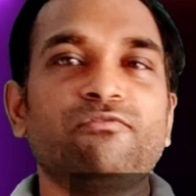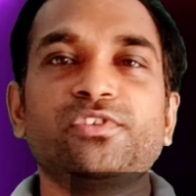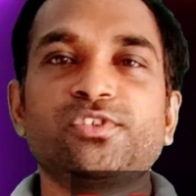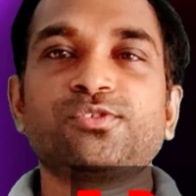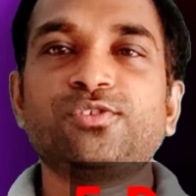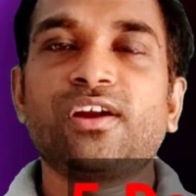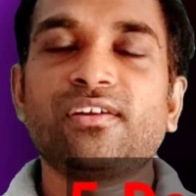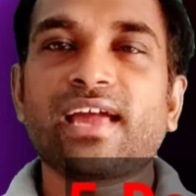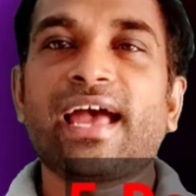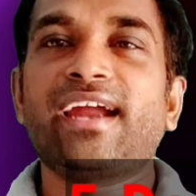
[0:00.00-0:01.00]
we should
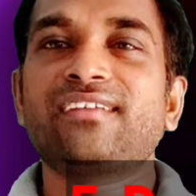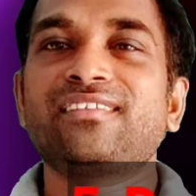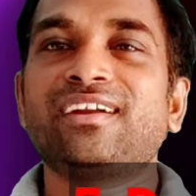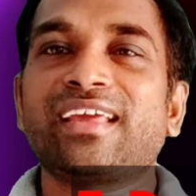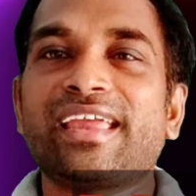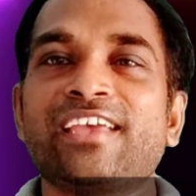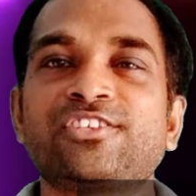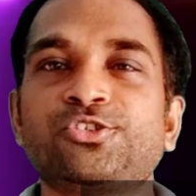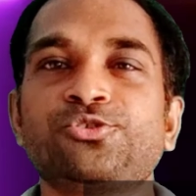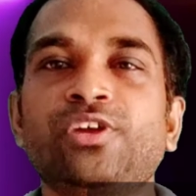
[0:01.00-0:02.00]
not add that
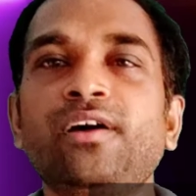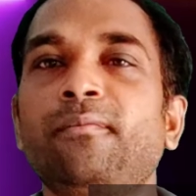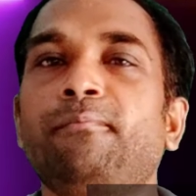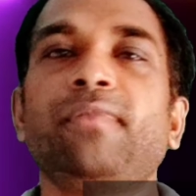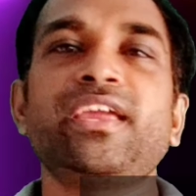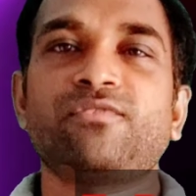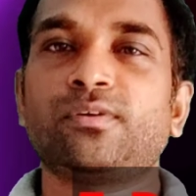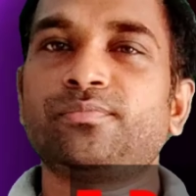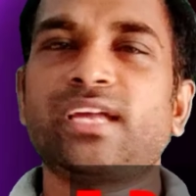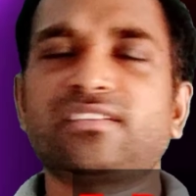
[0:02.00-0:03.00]
s to the main
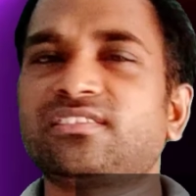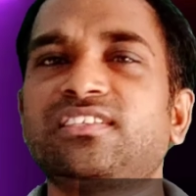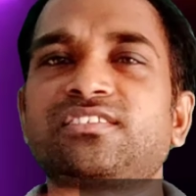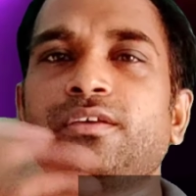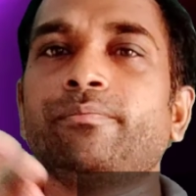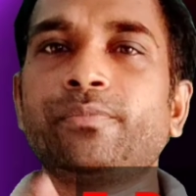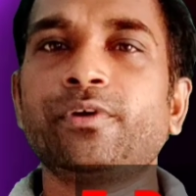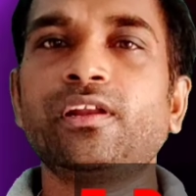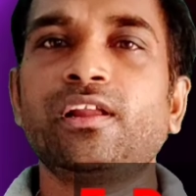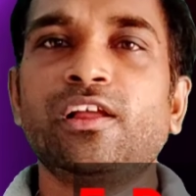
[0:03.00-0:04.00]
verb. That's the
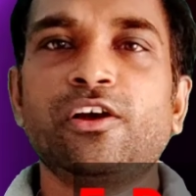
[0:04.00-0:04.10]
simple